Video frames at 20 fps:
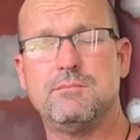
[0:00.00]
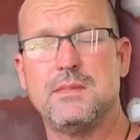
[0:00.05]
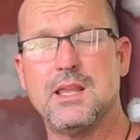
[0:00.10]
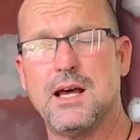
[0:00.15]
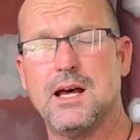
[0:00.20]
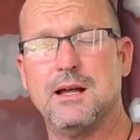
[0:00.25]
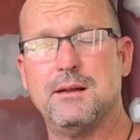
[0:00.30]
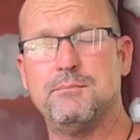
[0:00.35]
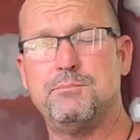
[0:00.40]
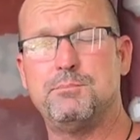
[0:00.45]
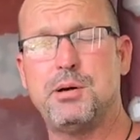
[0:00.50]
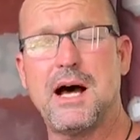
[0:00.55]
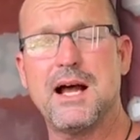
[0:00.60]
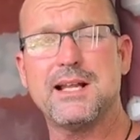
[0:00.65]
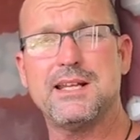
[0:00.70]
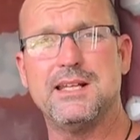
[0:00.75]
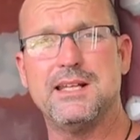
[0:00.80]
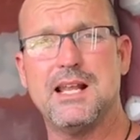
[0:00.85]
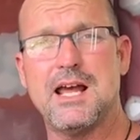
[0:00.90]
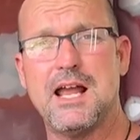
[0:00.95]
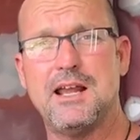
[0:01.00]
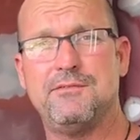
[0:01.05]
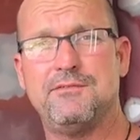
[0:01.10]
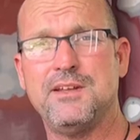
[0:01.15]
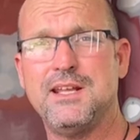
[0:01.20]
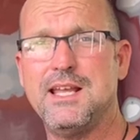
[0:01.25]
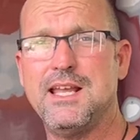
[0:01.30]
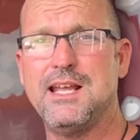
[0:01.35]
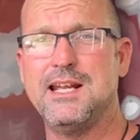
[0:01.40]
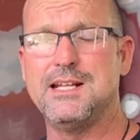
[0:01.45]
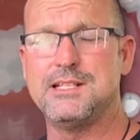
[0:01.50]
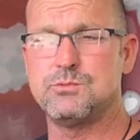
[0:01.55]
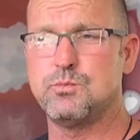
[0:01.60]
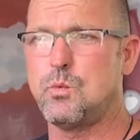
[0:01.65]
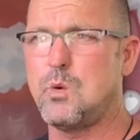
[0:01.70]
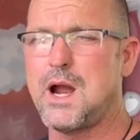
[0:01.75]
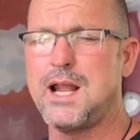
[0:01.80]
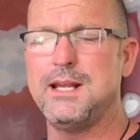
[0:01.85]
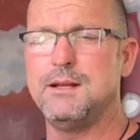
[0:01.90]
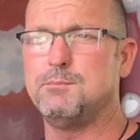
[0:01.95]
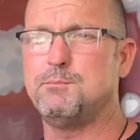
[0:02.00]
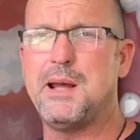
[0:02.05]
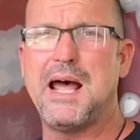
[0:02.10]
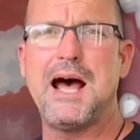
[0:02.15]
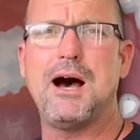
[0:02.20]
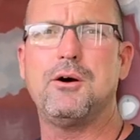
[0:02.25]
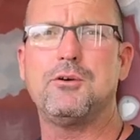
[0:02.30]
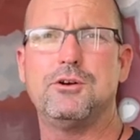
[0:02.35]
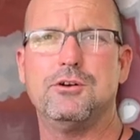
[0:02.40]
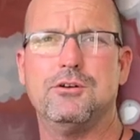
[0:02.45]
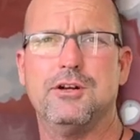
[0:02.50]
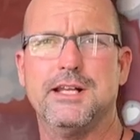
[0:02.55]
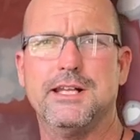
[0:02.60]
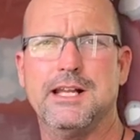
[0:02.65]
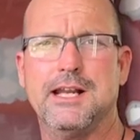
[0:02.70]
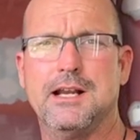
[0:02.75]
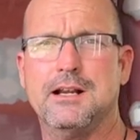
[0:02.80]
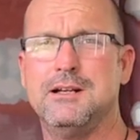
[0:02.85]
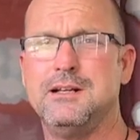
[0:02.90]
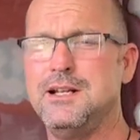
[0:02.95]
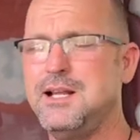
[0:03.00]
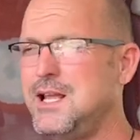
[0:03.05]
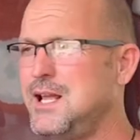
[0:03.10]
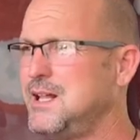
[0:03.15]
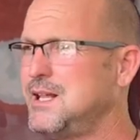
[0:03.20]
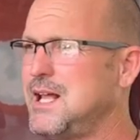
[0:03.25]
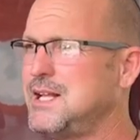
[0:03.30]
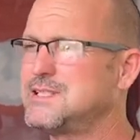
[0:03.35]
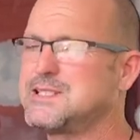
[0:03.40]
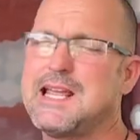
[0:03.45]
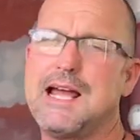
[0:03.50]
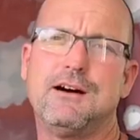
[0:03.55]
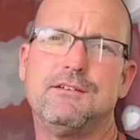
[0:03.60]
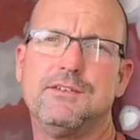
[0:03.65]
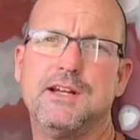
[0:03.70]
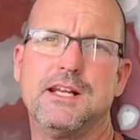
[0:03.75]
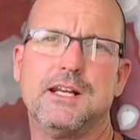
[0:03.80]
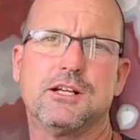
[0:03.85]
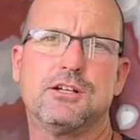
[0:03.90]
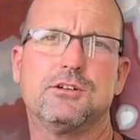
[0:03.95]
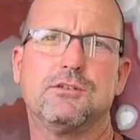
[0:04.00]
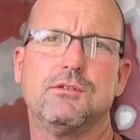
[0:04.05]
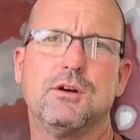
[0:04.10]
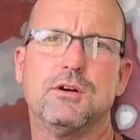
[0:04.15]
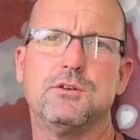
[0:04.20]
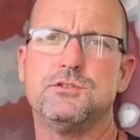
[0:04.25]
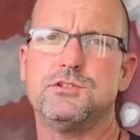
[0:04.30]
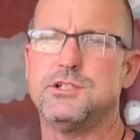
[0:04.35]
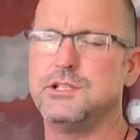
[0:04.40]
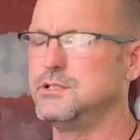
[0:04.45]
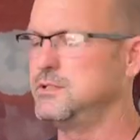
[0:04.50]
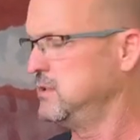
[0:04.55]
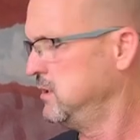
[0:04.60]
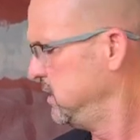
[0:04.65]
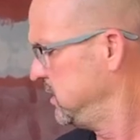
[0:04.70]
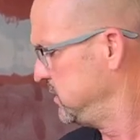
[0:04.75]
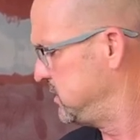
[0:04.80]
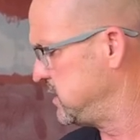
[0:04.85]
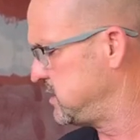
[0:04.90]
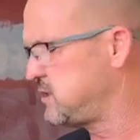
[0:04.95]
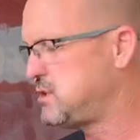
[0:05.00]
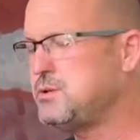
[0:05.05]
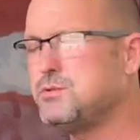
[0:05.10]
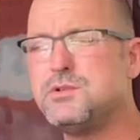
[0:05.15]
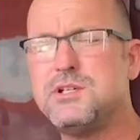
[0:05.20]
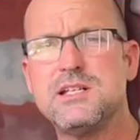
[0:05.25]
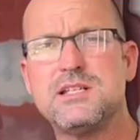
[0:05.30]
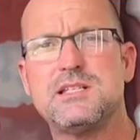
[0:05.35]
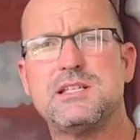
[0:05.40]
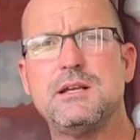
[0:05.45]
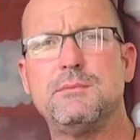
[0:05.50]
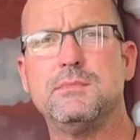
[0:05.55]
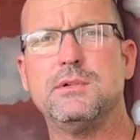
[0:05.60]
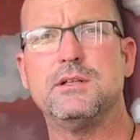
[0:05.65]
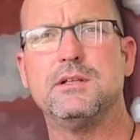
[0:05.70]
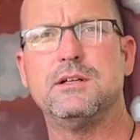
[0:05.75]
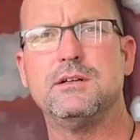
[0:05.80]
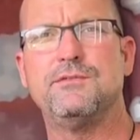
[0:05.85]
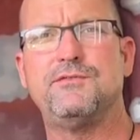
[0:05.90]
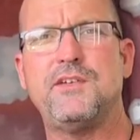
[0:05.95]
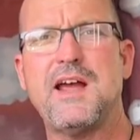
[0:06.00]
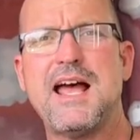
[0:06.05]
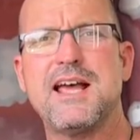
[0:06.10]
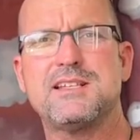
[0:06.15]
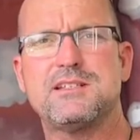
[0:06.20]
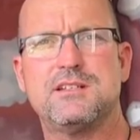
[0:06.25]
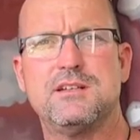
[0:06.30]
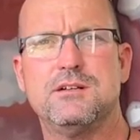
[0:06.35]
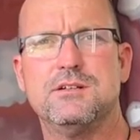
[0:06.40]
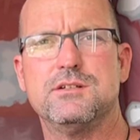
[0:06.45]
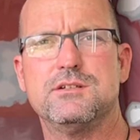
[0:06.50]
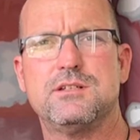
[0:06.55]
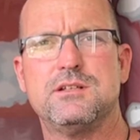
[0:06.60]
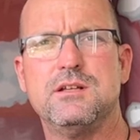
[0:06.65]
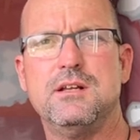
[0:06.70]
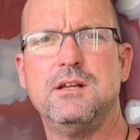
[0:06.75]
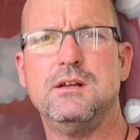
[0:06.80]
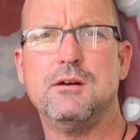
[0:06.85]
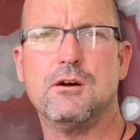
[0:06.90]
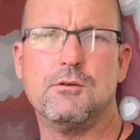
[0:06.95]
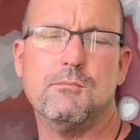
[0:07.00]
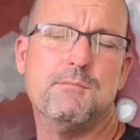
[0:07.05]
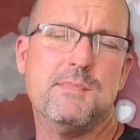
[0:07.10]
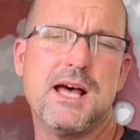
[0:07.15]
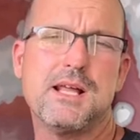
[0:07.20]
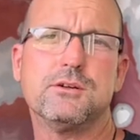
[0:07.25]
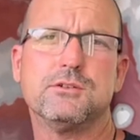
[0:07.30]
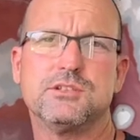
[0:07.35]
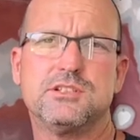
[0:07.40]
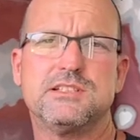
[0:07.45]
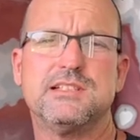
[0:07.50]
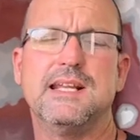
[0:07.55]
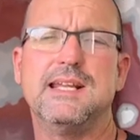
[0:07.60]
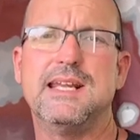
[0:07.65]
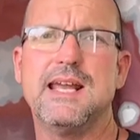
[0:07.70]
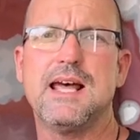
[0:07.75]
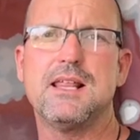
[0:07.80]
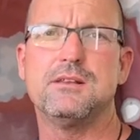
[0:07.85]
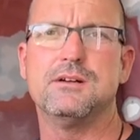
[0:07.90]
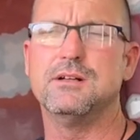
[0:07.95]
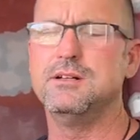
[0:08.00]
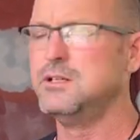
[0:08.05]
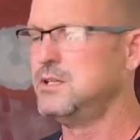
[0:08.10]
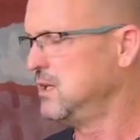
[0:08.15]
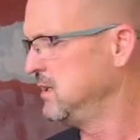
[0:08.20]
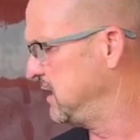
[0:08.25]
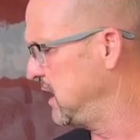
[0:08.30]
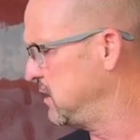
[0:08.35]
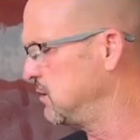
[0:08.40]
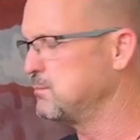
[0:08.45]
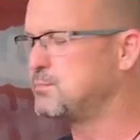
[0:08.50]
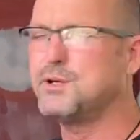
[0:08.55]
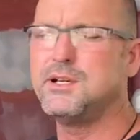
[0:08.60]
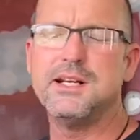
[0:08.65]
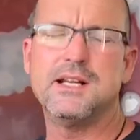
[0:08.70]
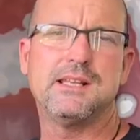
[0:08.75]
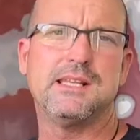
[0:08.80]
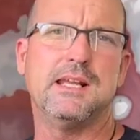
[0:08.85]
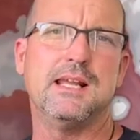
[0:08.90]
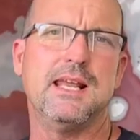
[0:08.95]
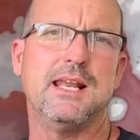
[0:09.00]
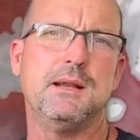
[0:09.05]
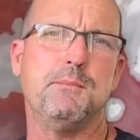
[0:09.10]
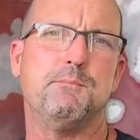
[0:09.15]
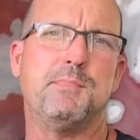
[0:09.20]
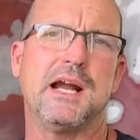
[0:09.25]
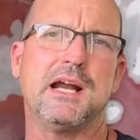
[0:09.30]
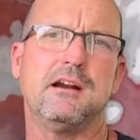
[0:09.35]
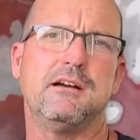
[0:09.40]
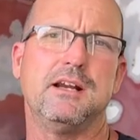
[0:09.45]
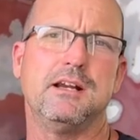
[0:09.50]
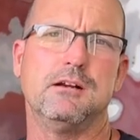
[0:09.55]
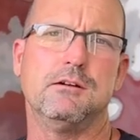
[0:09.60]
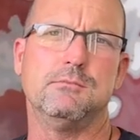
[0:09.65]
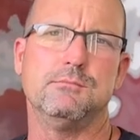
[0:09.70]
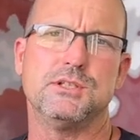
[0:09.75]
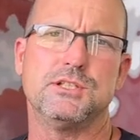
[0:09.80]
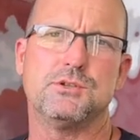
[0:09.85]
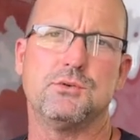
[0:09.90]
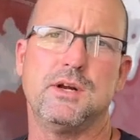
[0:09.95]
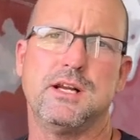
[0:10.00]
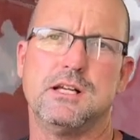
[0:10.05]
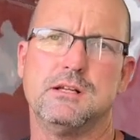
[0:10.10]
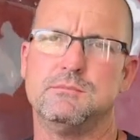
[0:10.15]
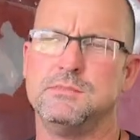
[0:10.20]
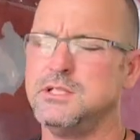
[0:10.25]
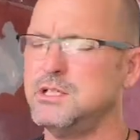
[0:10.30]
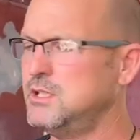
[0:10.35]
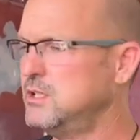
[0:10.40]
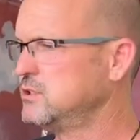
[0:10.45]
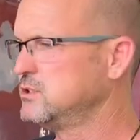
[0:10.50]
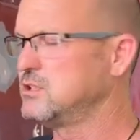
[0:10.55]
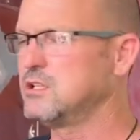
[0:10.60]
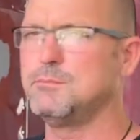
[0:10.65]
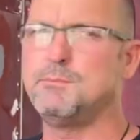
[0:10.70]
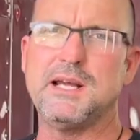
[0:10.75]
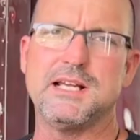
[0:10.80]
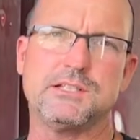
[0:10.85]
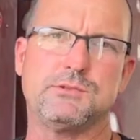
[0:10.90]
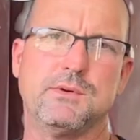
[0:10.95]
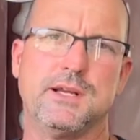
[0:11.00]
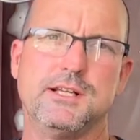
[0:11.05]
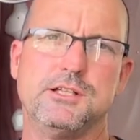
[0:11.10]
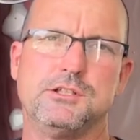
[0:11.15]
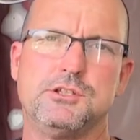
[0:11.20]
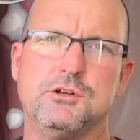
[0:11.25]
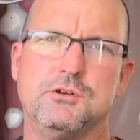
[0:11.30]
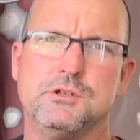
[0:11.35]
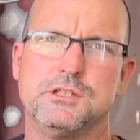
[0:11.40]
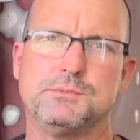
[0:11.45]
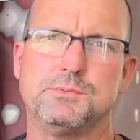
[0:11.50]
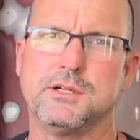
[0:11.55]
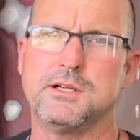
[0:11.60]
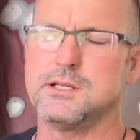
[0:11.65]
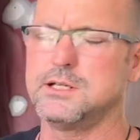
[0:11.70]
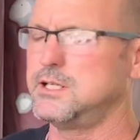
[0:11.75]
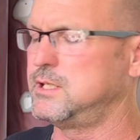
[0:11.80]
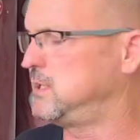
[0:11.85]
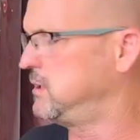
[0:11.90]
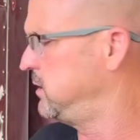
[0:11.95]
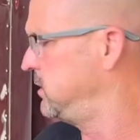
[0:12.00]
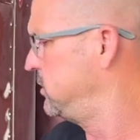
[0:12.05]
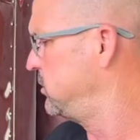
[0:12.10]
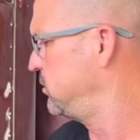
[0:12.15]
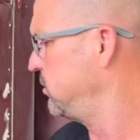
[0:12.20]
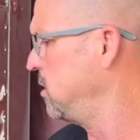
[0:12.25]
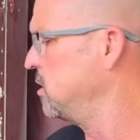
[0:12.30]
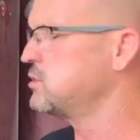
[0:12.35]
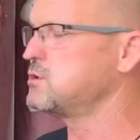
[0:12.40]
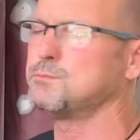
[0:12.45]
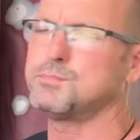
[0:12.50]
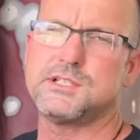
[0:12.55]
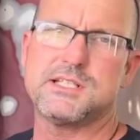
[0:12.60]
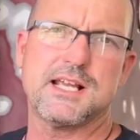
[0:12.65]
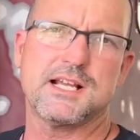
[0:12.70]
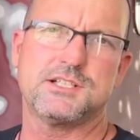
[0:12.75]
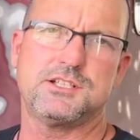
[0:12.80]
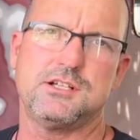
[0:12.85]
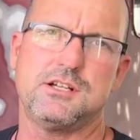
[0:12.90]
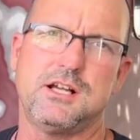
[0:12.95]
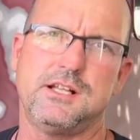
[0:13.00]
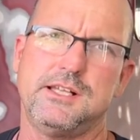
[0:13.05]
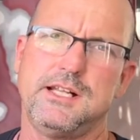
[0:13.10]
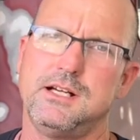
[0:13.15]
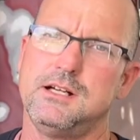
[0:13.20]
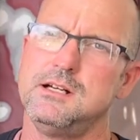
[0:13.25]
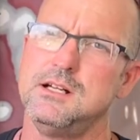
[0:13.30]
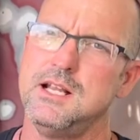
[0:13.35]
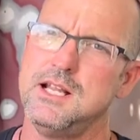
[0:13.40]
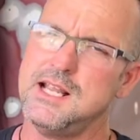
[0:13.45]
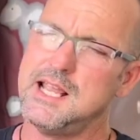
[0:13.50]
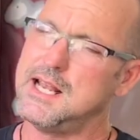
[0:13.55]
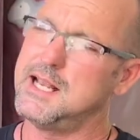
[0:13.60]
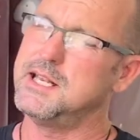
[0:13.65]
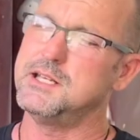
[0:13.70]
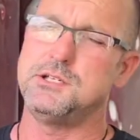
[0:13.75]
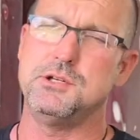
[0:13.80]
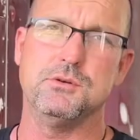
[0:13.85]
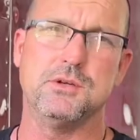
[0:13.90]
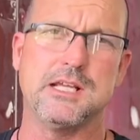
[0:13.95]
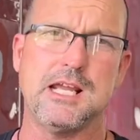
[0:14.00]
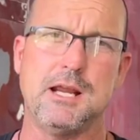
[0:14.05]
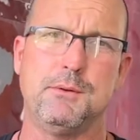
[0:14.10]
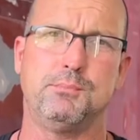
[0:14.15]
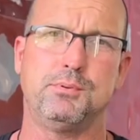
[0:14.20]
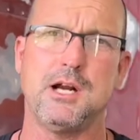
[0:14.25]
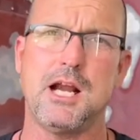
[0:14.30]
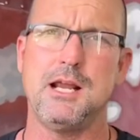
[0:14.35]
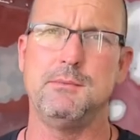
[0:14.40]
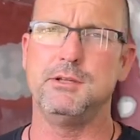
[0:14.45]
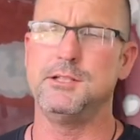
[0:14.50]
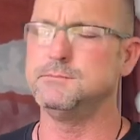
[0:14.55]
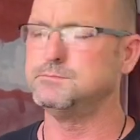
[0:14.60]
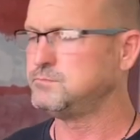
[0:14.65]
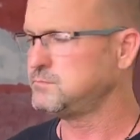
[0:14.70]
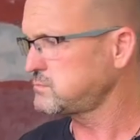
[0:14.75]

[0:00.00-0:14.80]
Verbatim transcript: a pocket knife and it's white powder in there. That's galvanic corrosion. Just two dissimilar fasteners or metals together. They don't put anything, any barrier in between them. So the best we can do is put a corrosion protection on there, and then 2K prime it,